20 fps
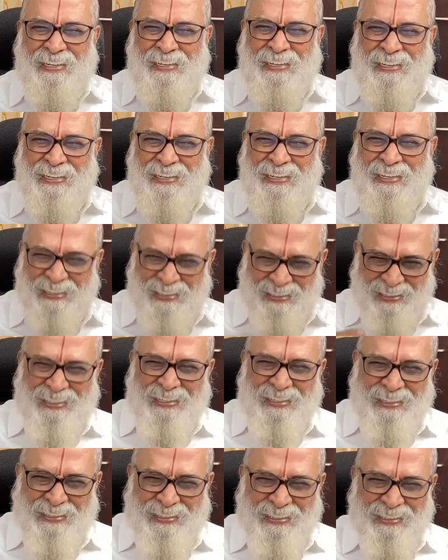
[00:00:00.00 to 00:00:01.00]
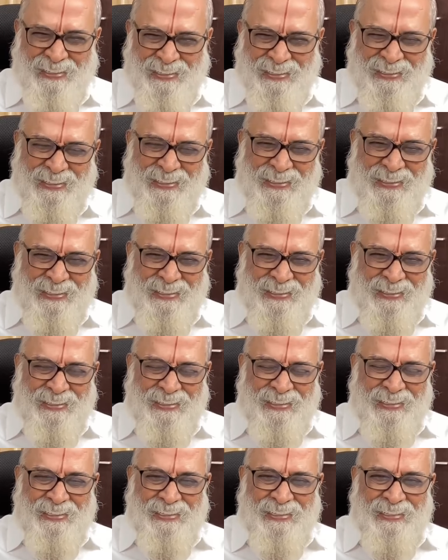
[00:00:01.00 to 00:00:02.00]

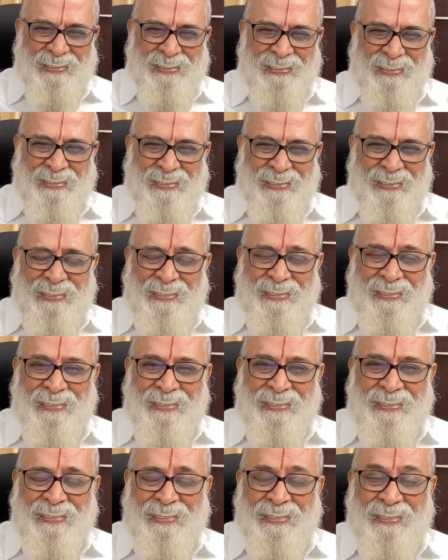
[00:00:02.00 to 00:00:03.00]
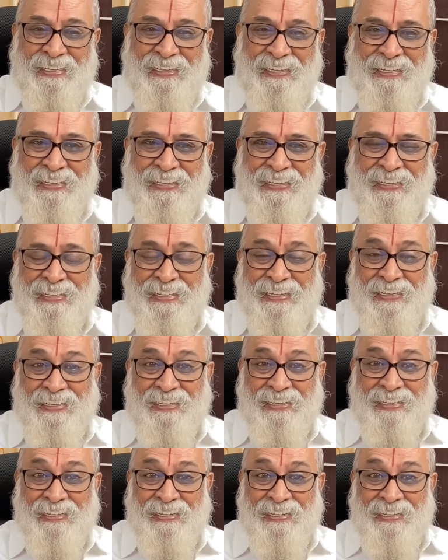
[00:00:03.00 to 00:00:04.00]

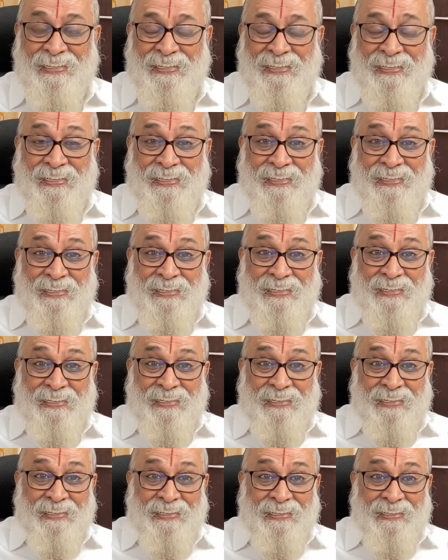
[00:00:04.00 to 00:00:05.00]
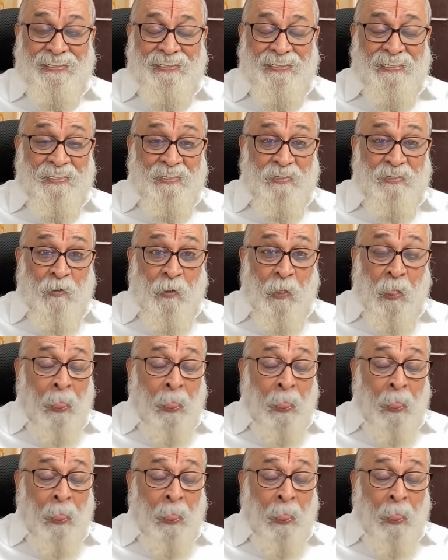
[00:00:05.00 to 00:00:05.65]
Nobody speaks.